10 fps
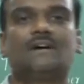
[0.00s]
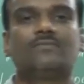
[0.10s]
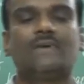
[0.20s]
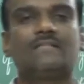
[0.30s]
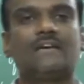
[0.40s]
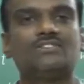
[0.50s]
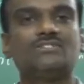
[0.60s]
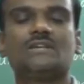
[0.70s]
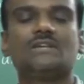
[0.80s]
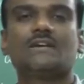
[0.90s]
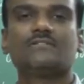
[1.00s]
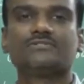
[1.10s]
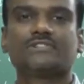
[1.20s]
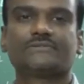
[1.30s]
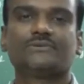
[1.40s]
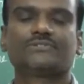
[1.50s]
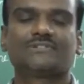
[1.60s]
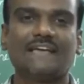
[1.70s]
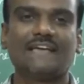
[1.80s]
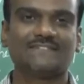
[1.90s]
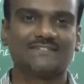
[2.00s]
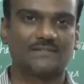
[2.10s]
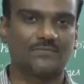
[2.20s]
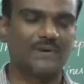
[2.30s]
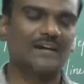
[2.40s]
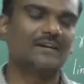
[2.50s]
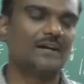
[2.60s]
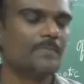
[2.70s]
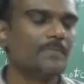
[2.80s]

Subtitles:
The way the engineer uses those lines is different.